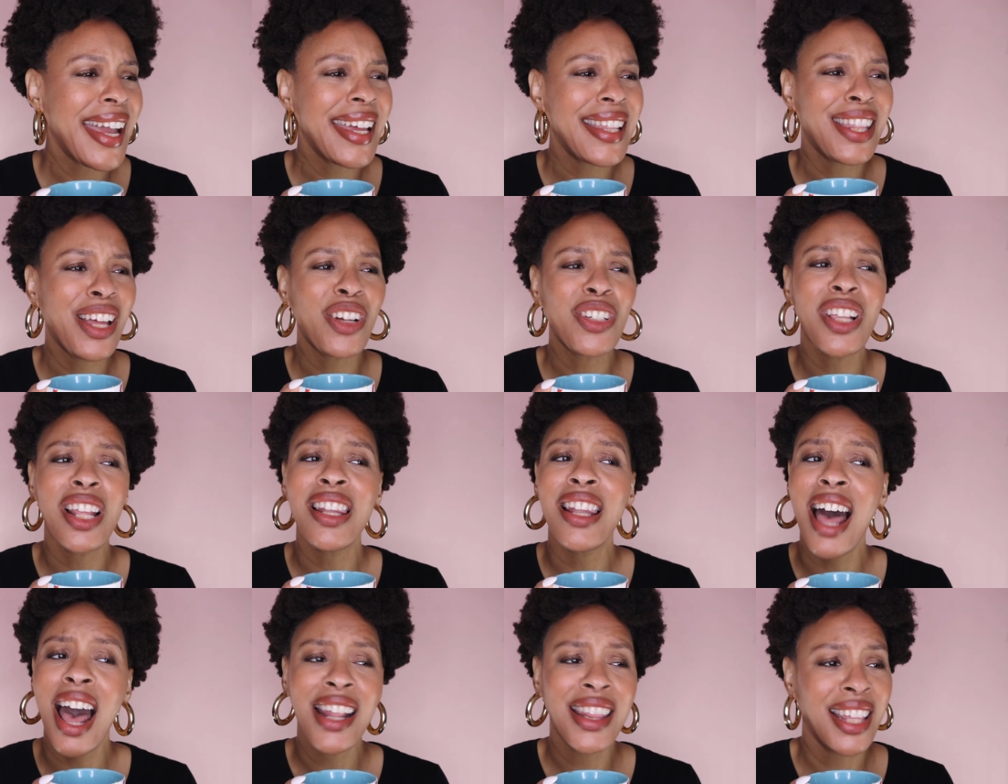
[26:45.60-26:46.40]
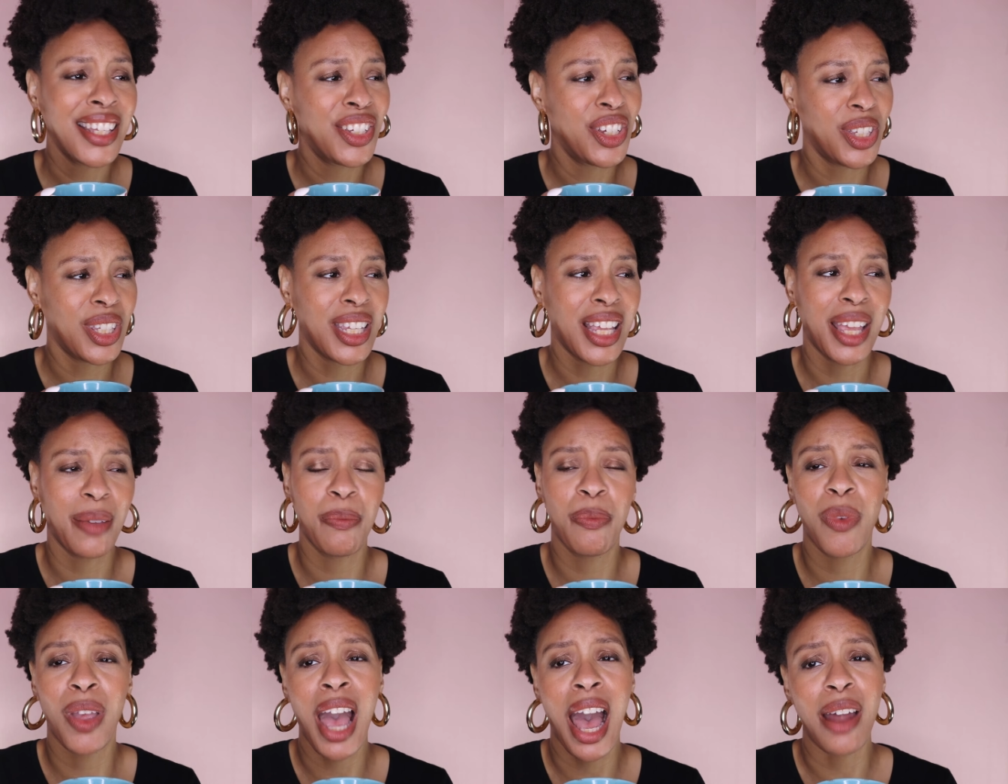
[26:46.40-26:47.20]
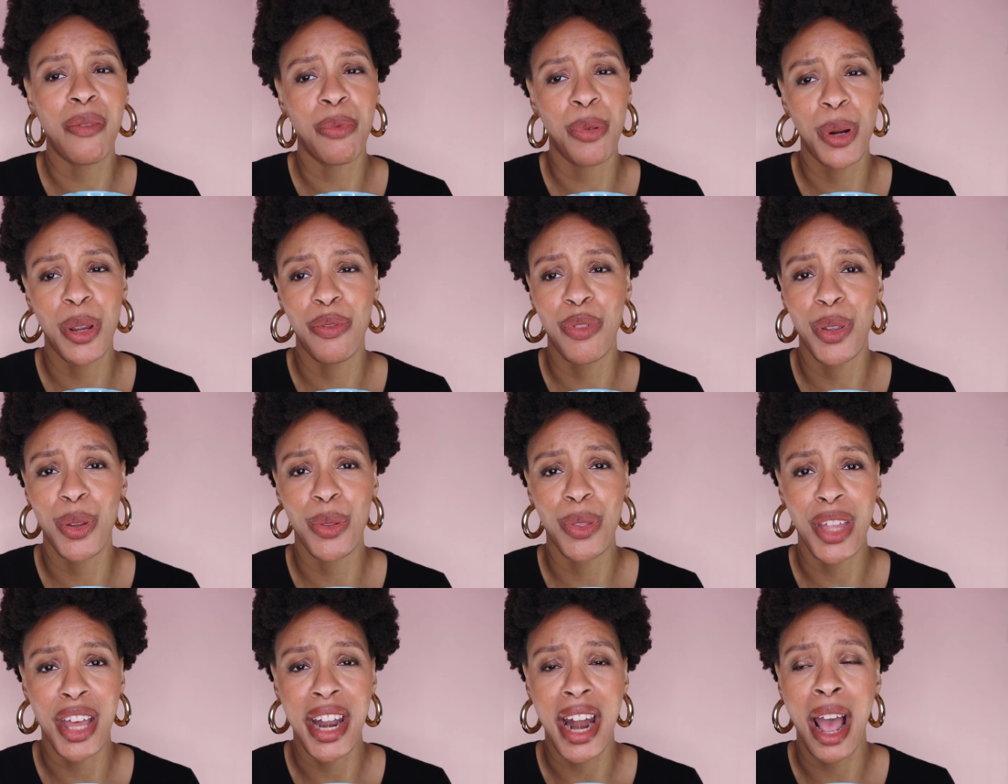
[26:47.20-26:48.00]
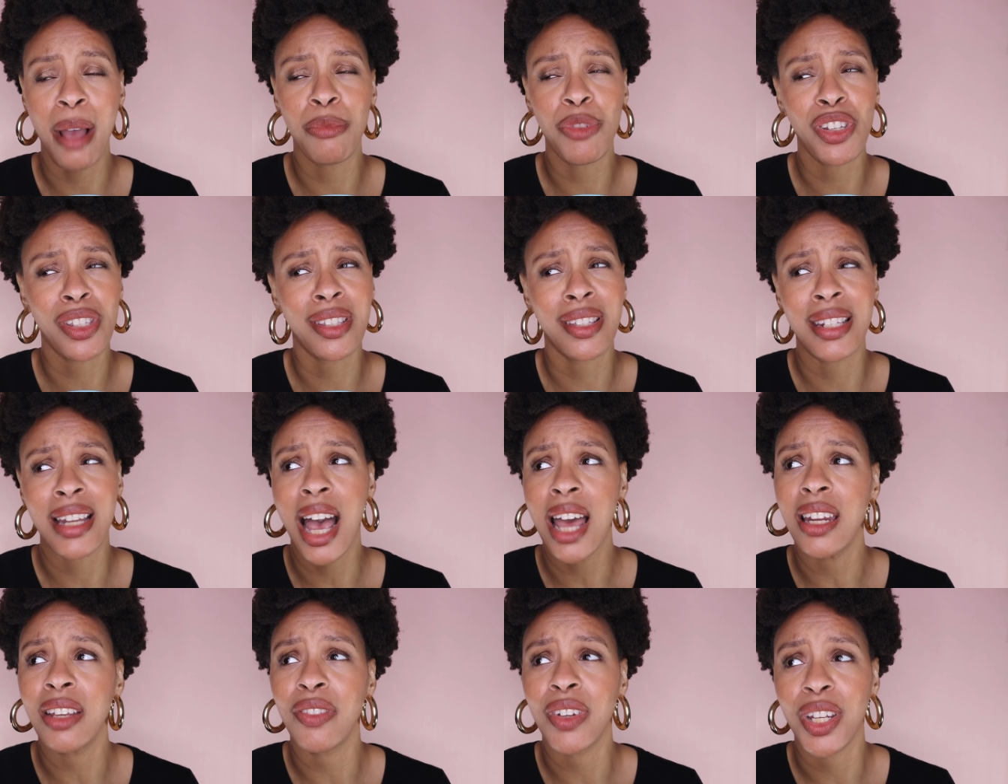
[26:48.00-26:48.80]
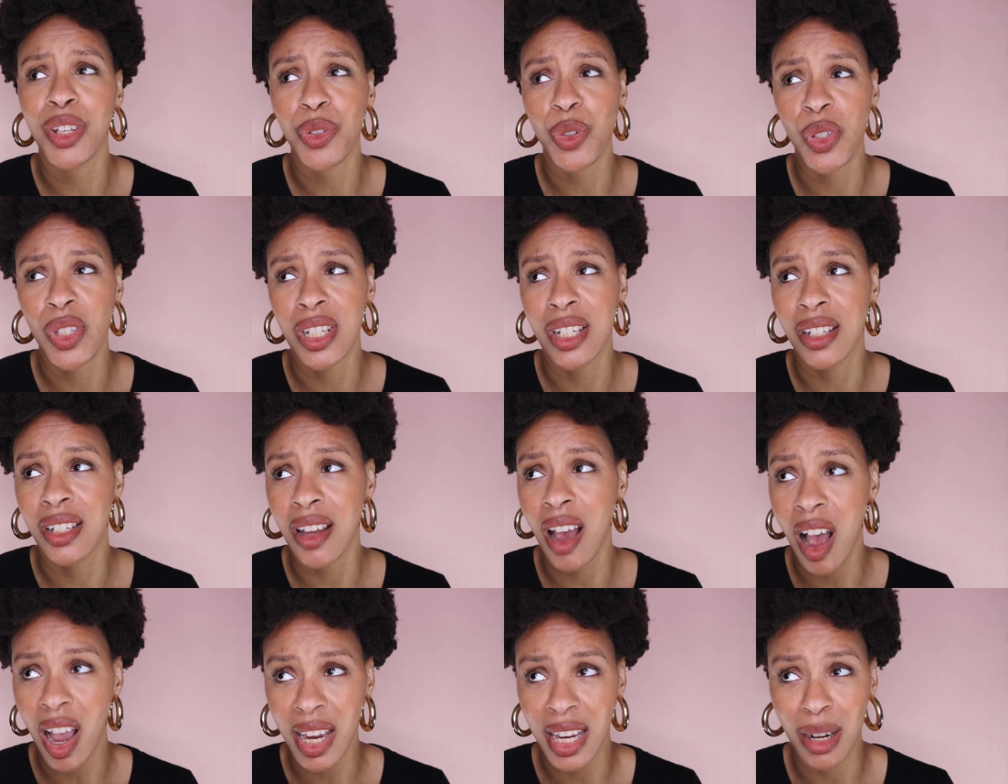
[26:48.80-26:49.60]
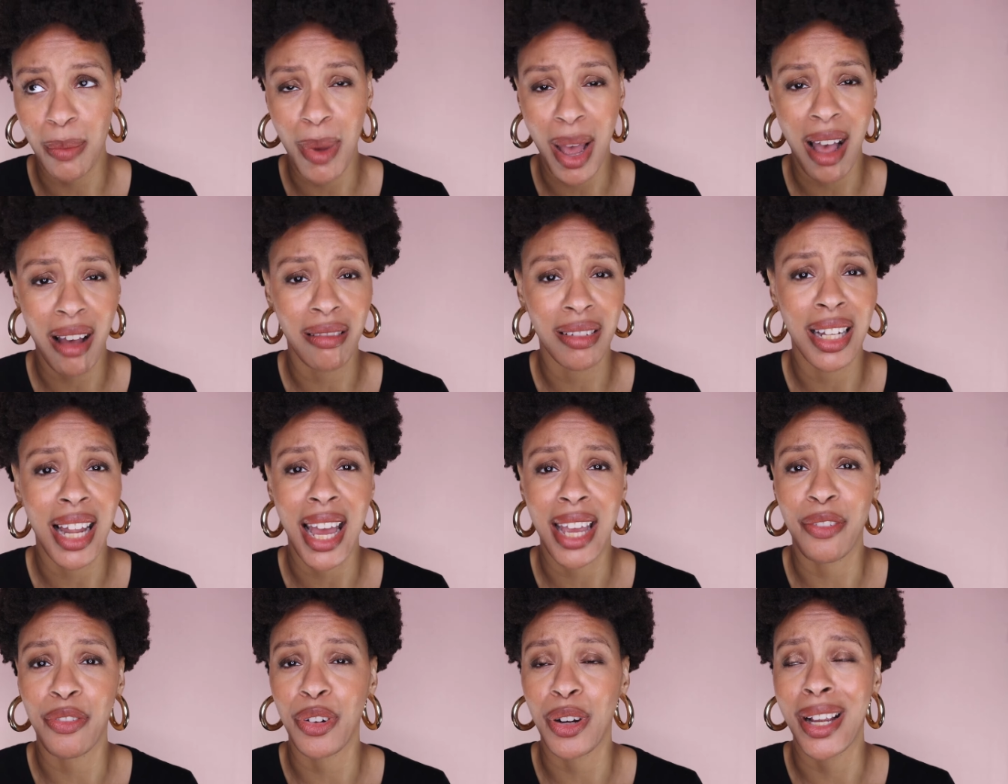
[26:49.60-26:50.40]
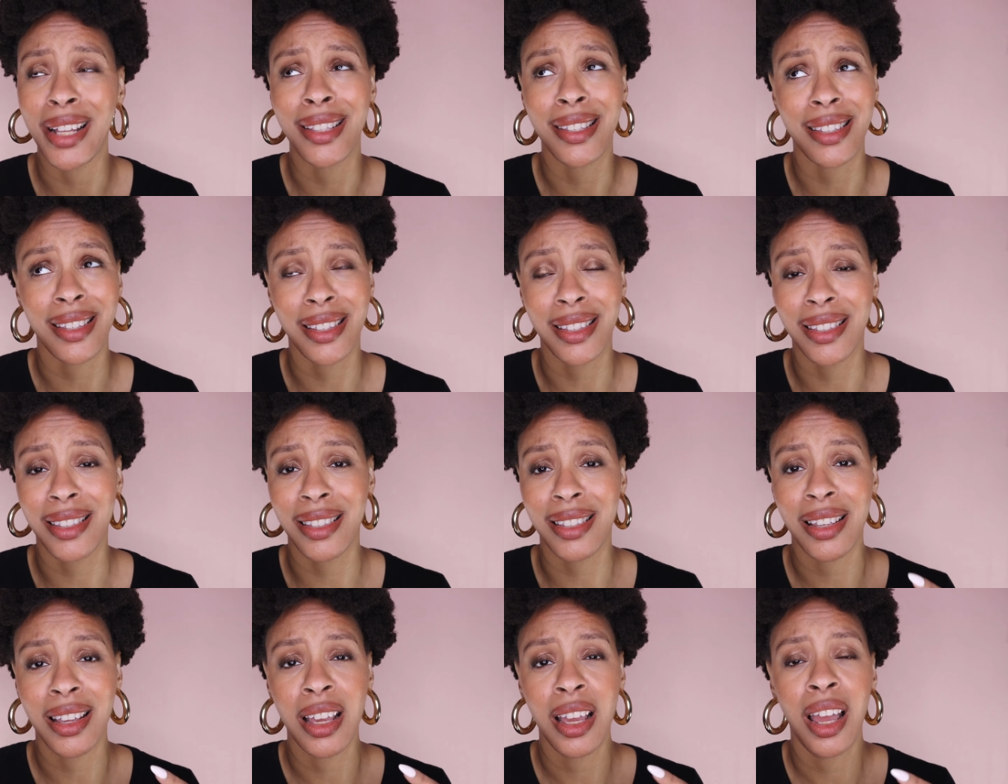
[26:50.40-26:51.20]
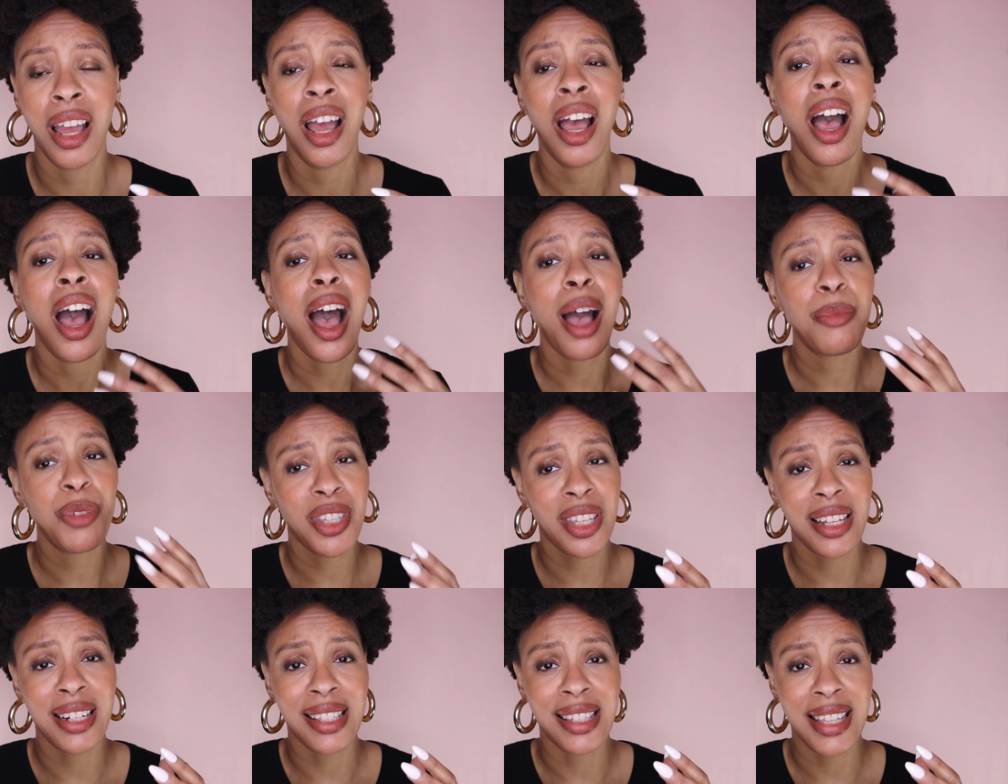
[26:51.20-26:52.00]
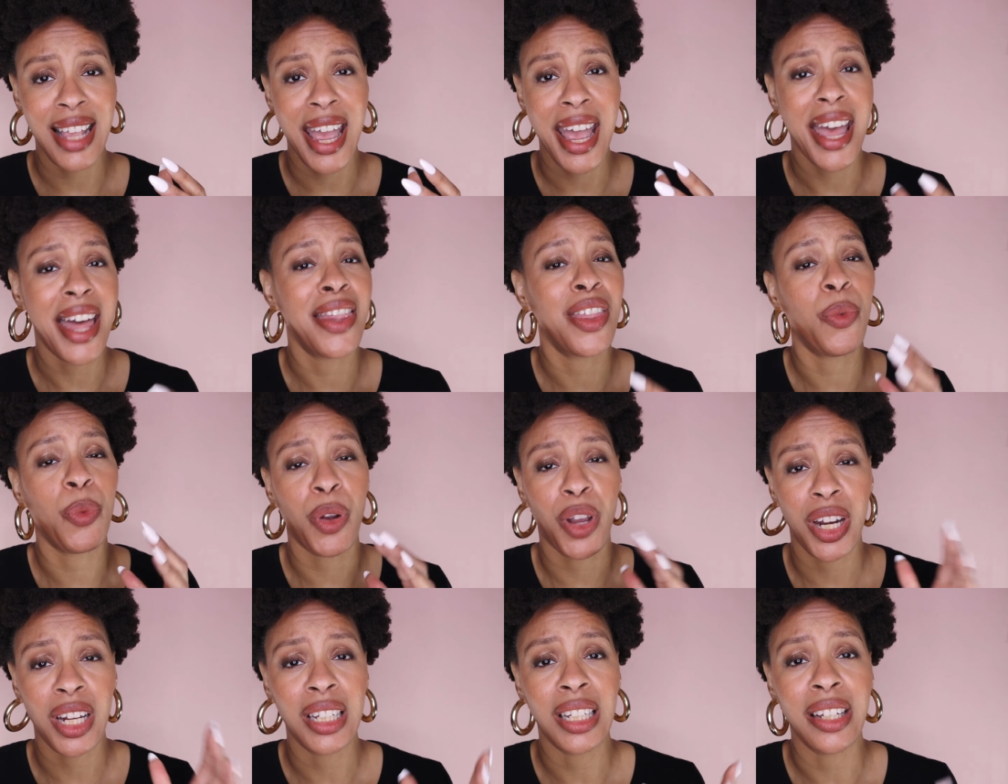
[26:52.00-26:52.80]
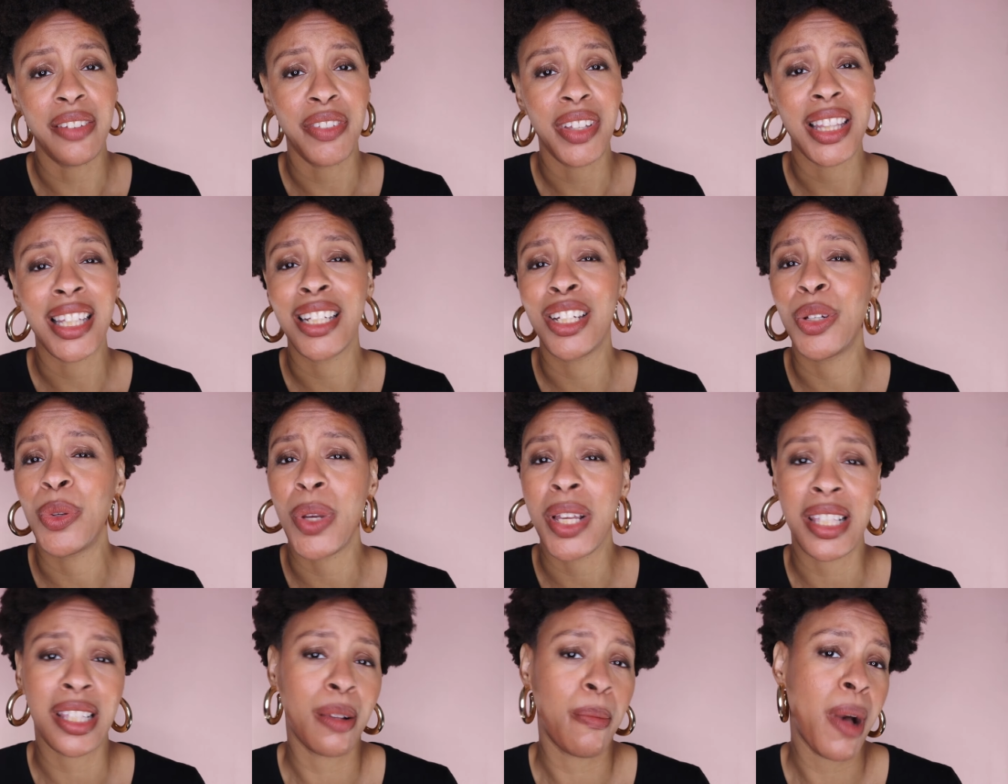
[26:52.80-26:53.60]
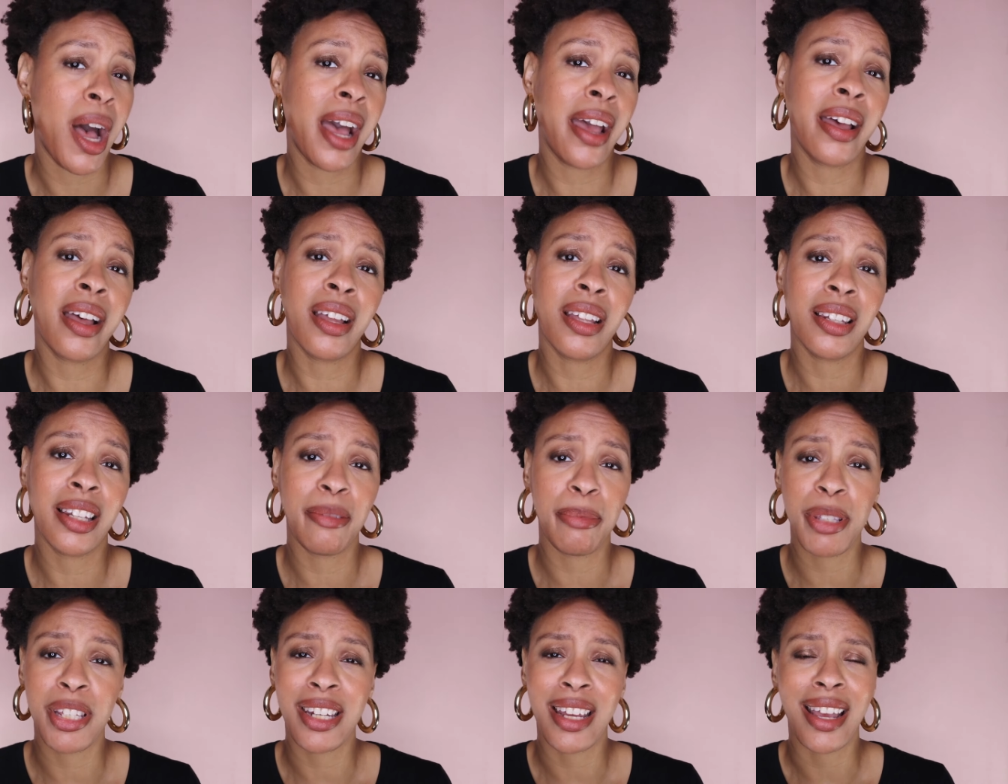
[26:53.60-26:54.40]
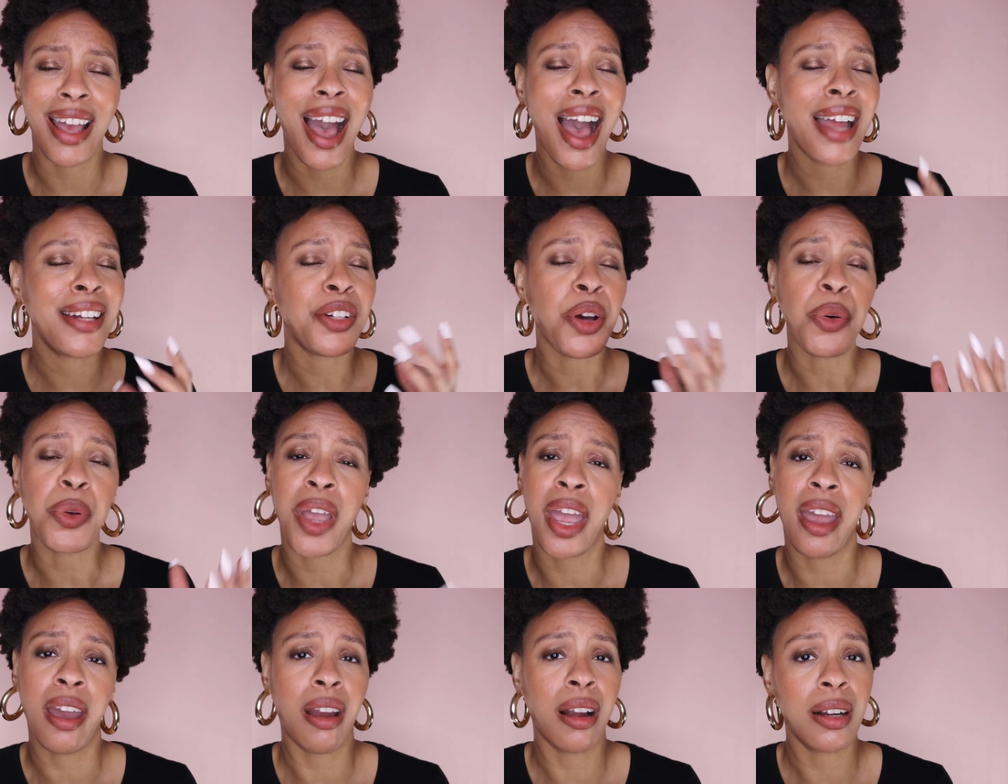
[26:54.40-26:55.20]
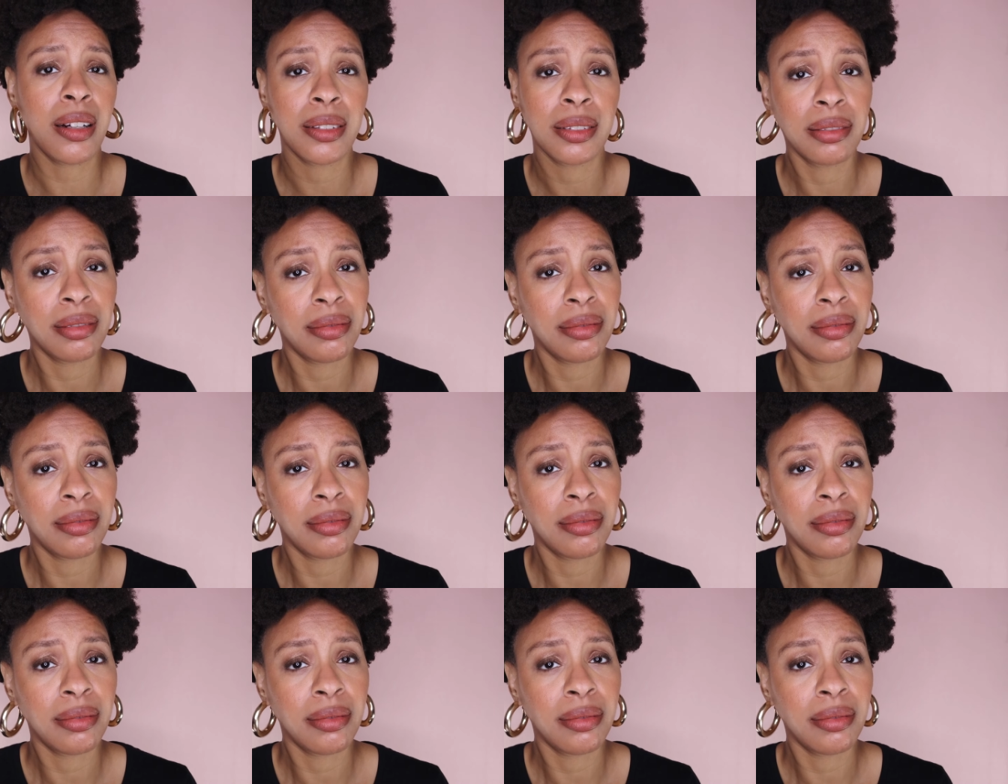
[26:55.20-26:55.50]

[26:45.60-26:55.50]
There's a lot that just got previewed that I'm just not even interested in talking about. Like, for instance, I'm just going to say it and then we're going to leave it. The new Isamaya lipstick. I don't care.